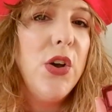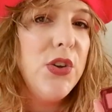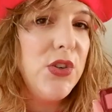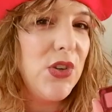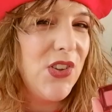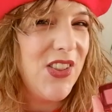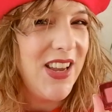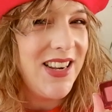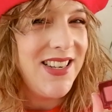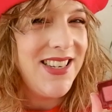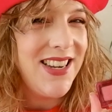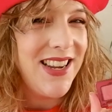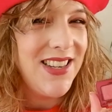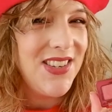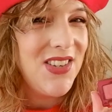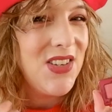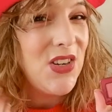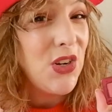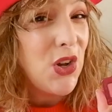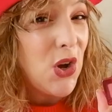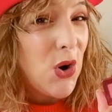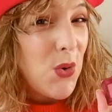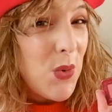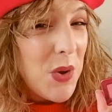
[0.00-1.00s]
So that
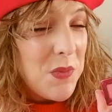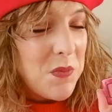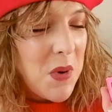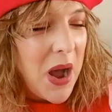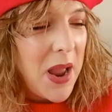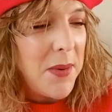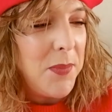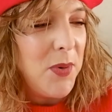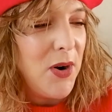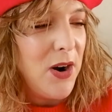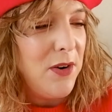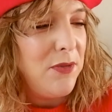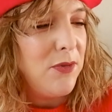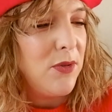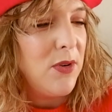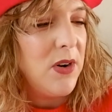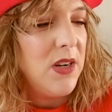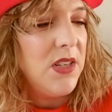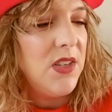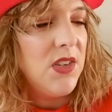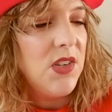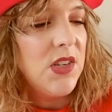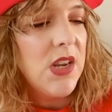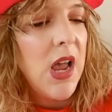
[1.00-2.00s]
tends to go with my
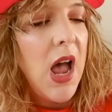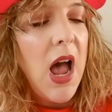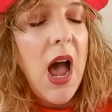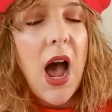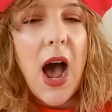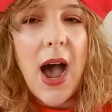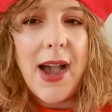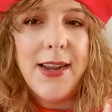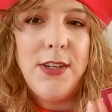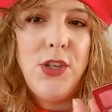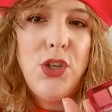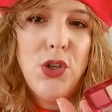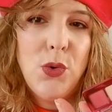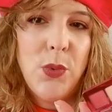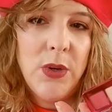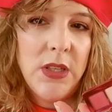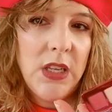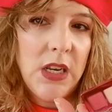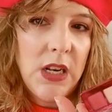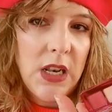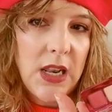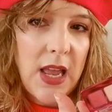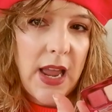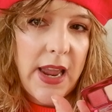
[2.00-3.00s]
preference. I do
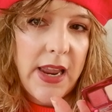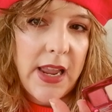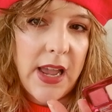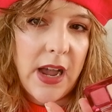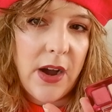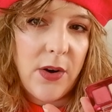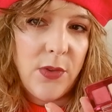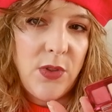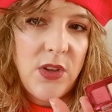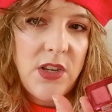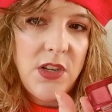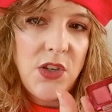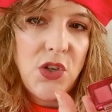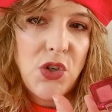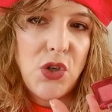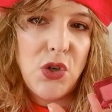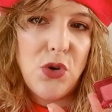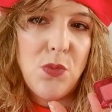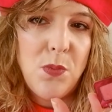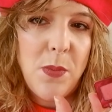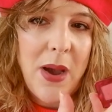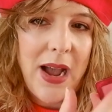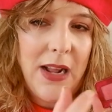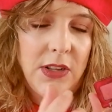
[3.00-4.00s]
really like how these
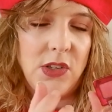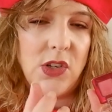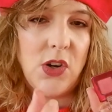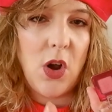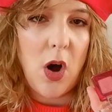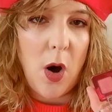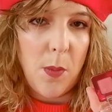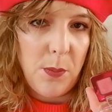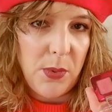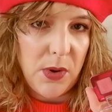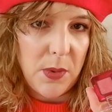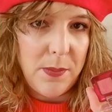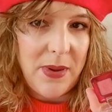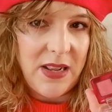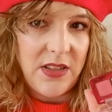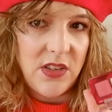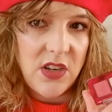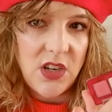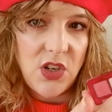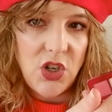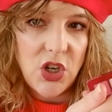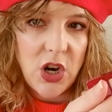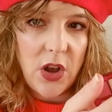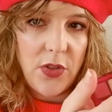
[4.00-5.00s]
two mattes
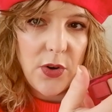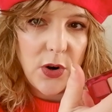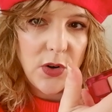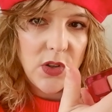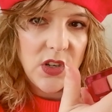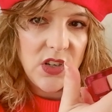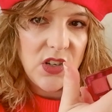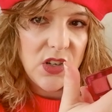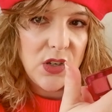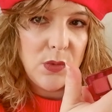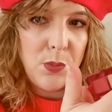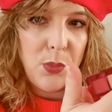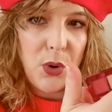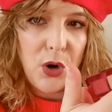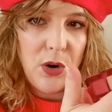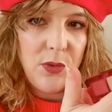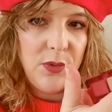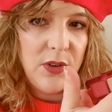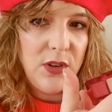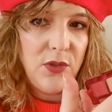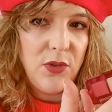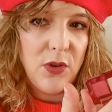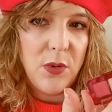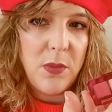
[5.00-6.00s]
complement each other. This is
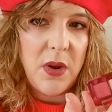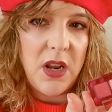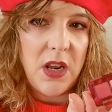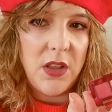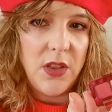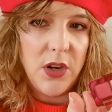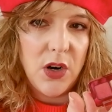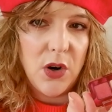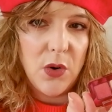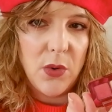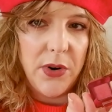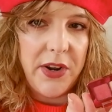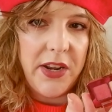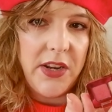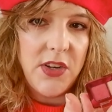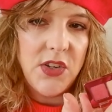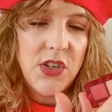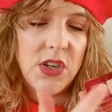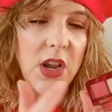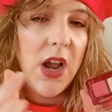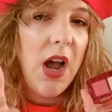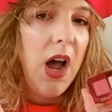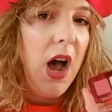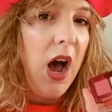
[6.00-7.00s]
perfect for me in the
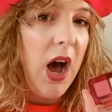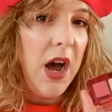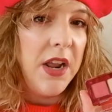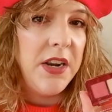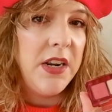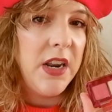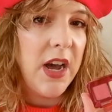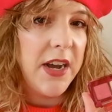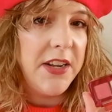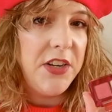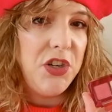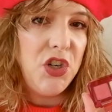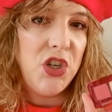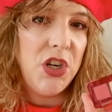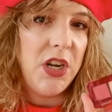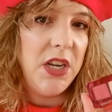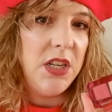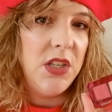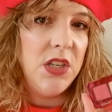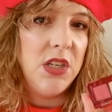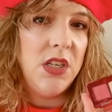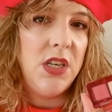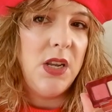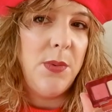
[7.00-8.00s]
crease. A nice
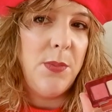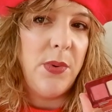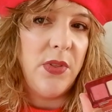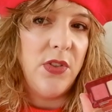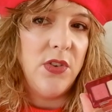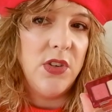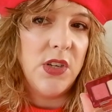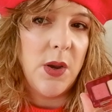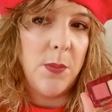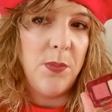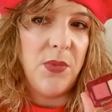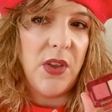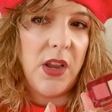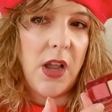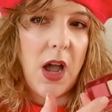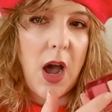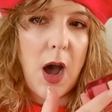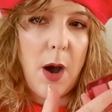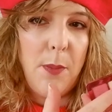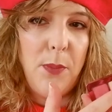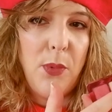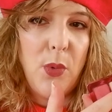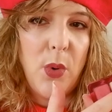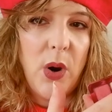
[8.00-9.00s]
shade to deepen something
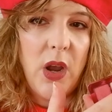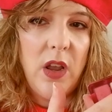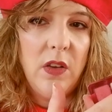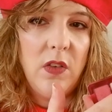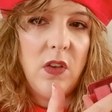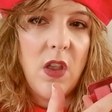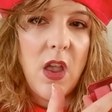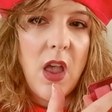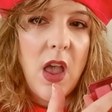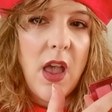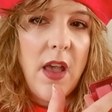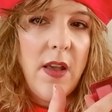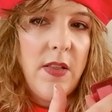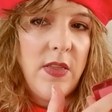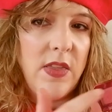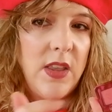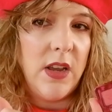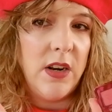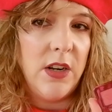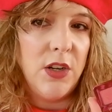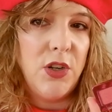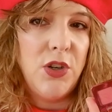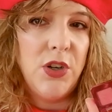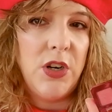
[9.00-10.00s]
up with,
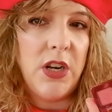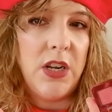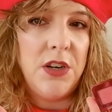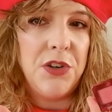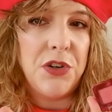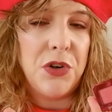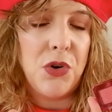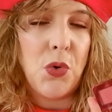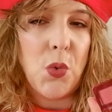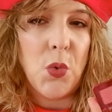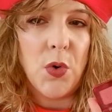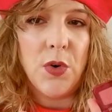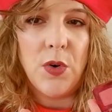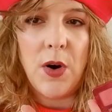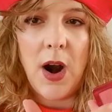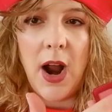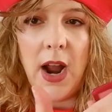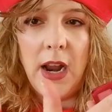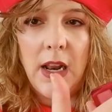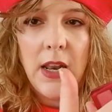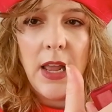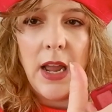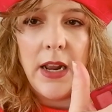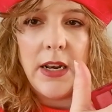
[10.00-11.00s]
then a good inner corner
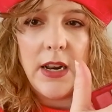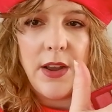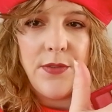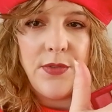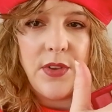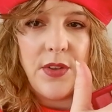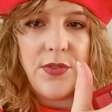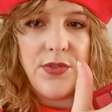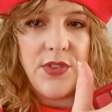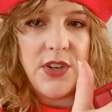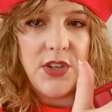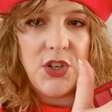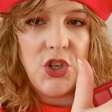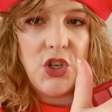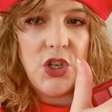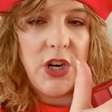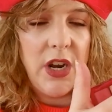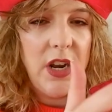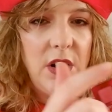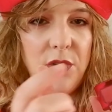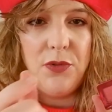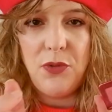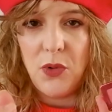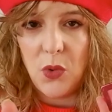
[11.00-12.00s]
highlight, and then this
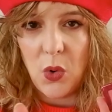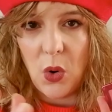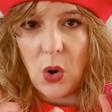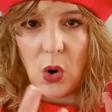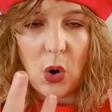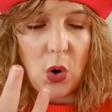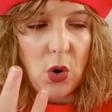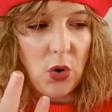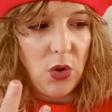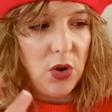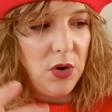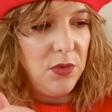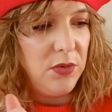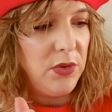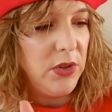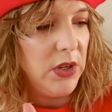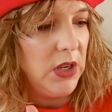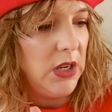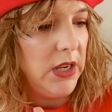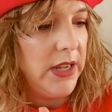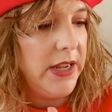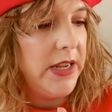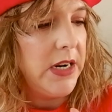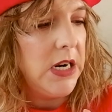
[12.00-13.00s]
shade for all over
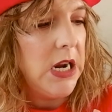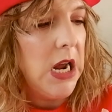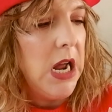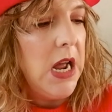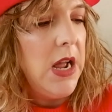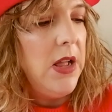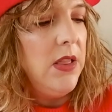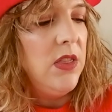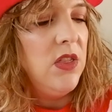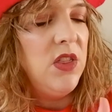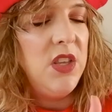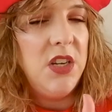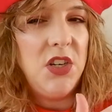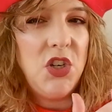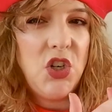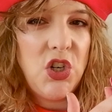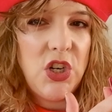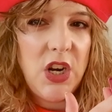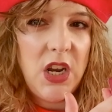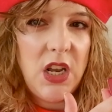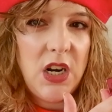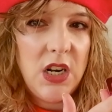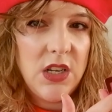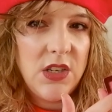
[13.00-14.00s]
the lid. This
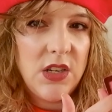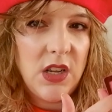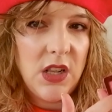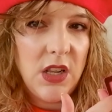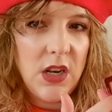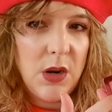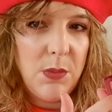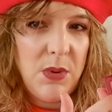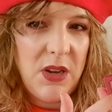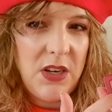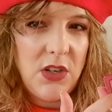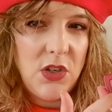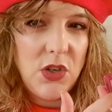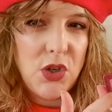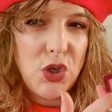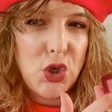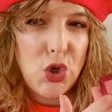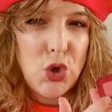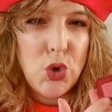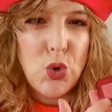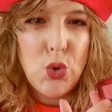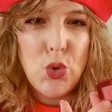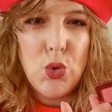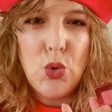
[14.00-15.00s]
shade is a little bit
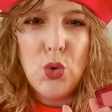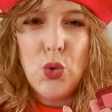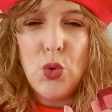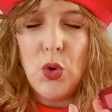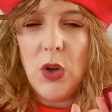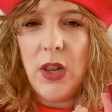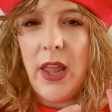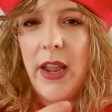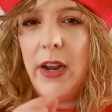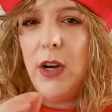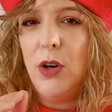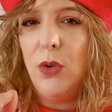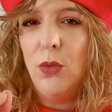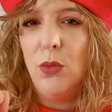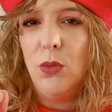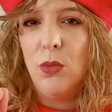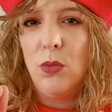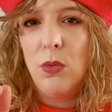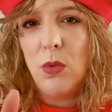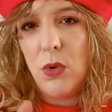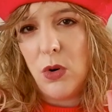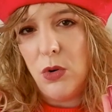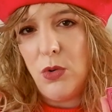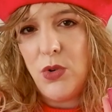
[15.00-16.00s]
too like
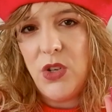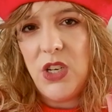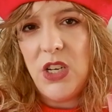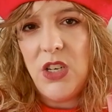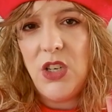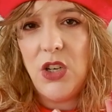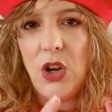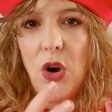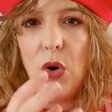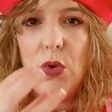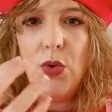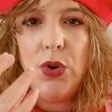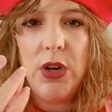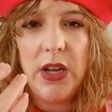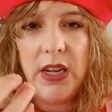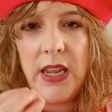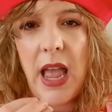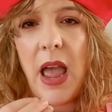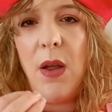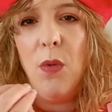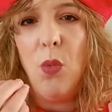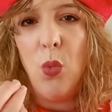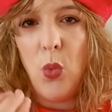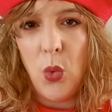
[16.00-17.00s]
rosy
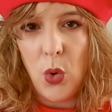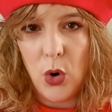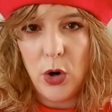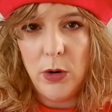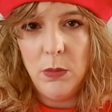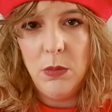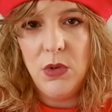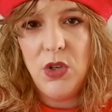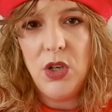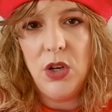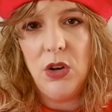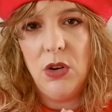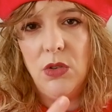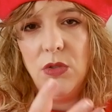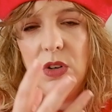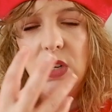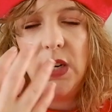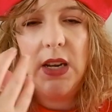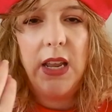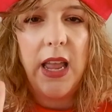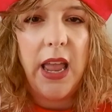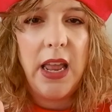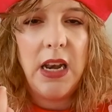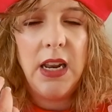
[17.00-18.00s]
toned and warm
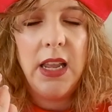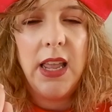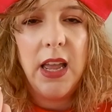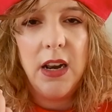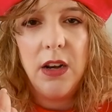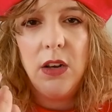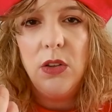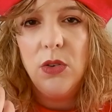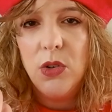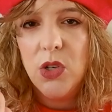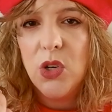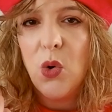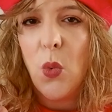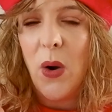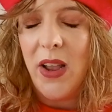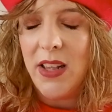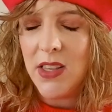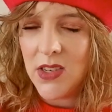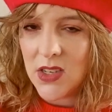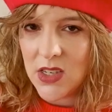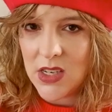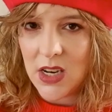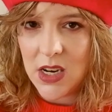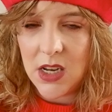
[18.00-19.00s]
toned. It again looks
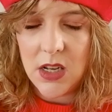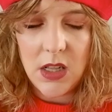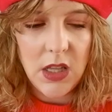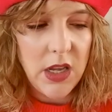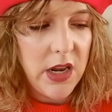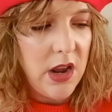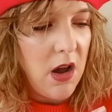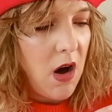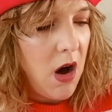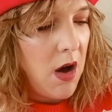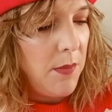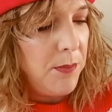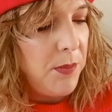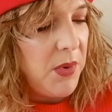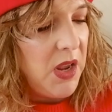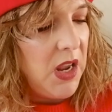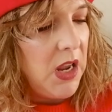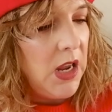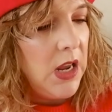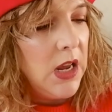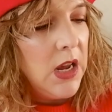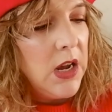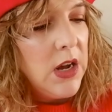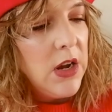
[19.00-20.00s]
quite sickly on
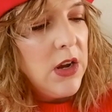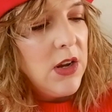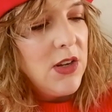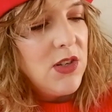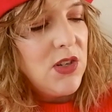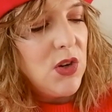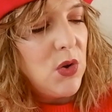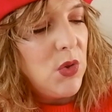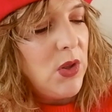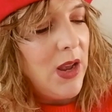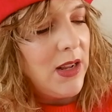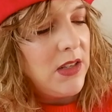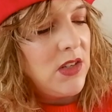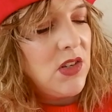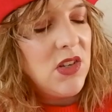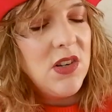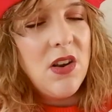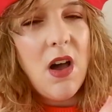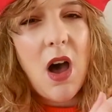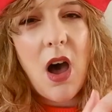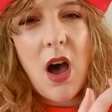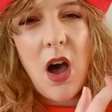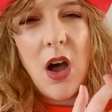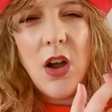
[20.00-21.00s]
me. So that's
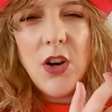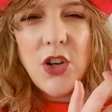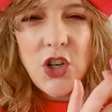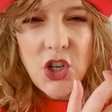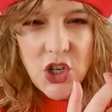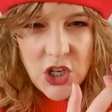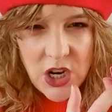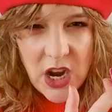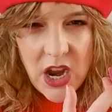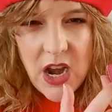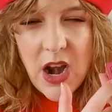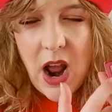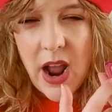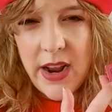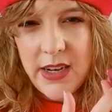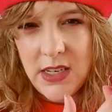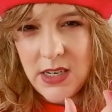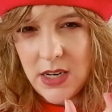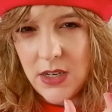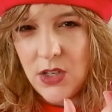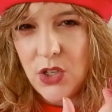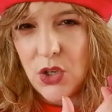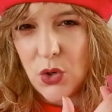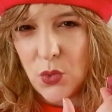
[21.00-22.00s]
not a shade I
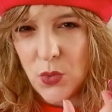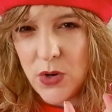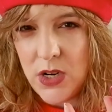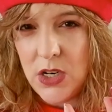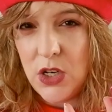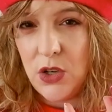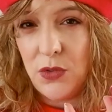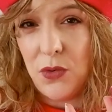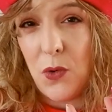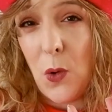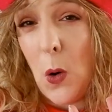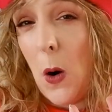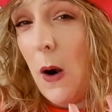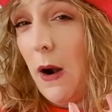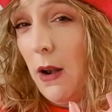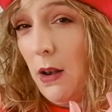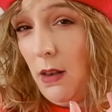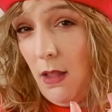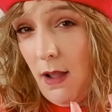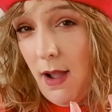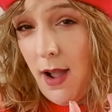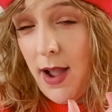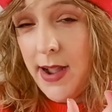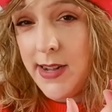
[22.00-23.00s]
tend to reach for a
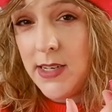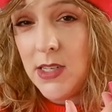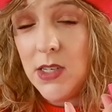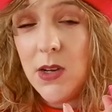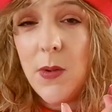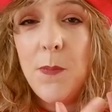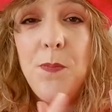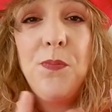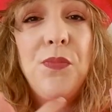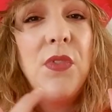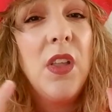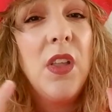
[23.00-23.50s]
lot.